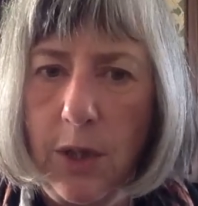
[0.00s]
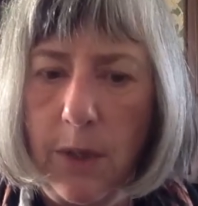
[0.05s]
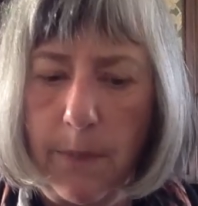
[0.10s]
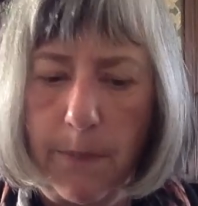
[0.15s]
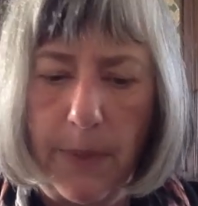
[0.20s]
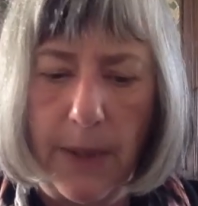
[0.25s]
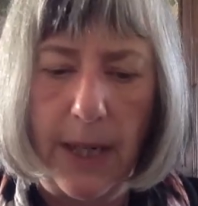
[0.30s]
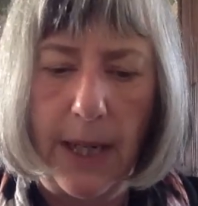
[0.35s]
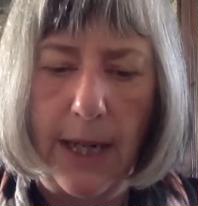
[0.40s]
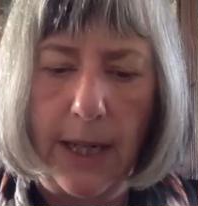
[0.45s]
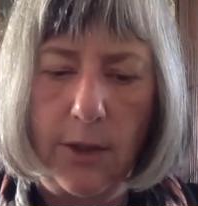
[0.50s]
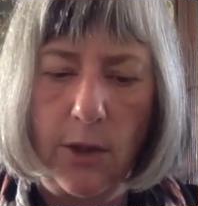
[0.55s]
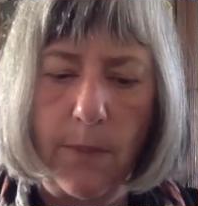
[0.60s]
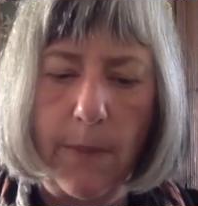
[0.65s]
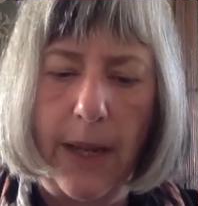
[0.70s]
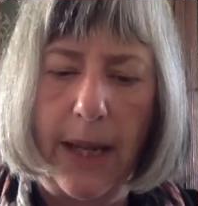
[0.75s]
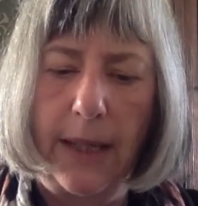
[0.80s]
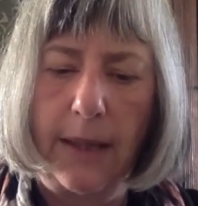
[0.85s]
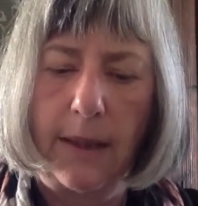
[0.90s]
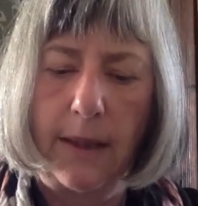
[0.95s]
to bed. You
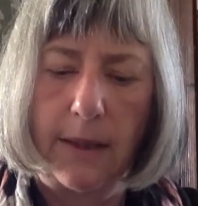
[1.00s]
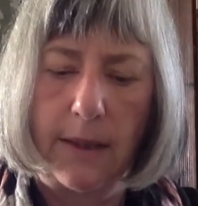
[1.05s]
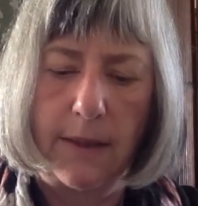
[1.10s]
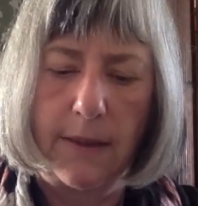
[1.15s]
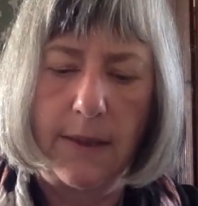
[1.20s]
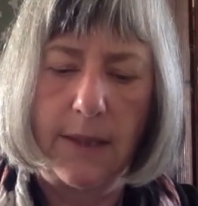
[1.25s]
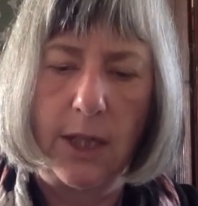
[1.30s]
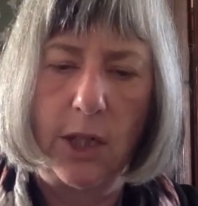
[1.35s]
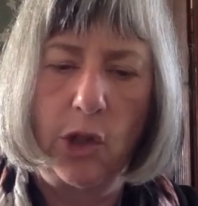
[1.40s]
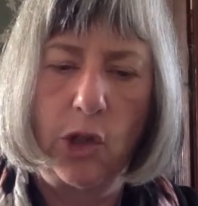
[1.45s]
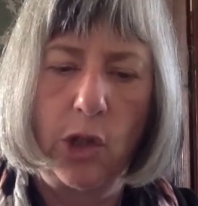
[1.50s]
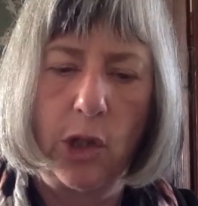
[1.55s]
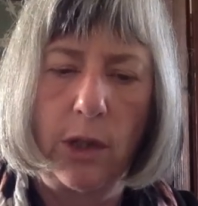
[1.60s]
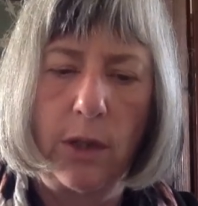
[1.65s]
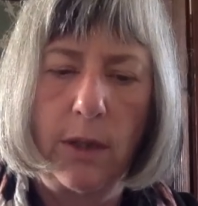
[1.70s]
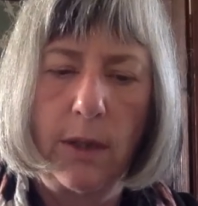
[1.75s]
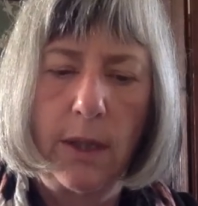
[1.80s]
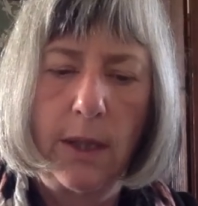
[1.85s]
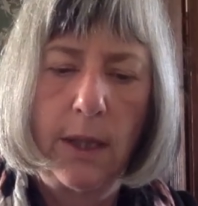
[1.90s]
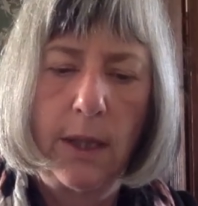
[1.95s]
make the decision.